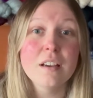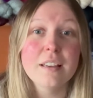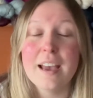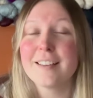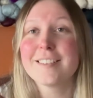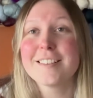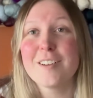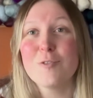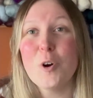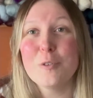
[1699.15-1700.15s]
Yes,
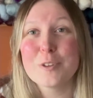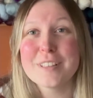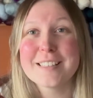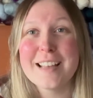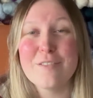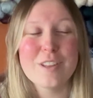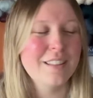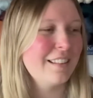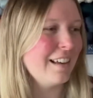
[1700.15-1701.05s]
roll for the 7th